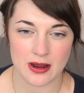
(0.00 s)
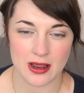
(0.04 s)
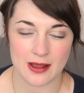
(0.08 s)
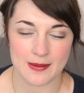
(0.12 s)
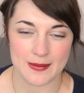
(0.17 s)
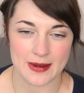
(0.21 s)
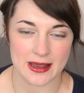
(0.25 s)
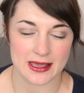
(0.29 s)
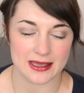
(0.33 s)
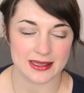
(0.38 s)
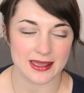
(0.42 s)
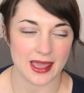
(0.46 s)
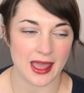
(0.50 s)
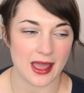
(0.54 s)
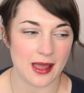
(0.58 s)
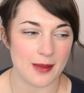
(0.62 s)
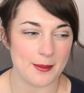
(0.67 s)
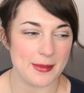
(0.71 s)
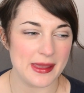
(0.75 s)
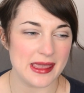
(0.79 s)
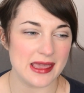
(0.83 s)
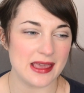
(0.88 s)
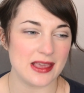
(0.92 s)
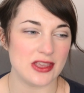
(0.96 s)
I'm like,
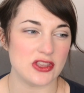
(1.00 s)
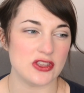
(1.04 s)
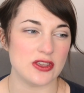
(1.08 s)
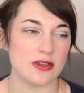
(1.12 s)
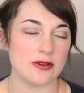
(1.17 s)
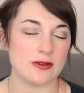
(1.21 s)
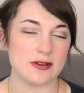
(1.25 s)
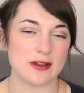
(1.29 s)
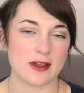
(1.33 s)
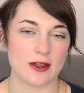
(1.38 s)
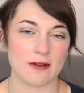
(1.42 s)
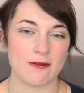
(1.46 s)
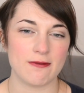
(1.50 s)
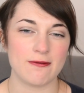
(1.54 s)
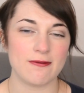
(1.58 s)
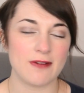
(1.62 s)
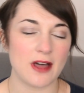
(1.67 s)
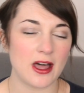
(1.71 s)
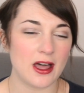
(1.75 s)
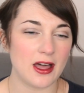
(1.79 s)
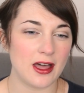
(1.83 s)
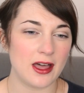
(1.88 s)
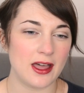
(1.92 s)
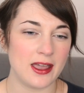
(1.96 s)
Cami, you look
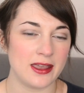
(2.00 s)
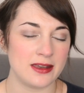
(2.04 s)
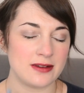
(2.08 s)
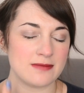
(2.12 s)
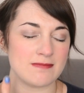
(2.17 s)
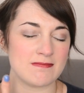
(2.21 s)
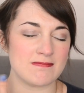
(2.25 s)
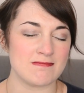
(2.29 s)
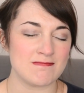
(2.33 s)
fine,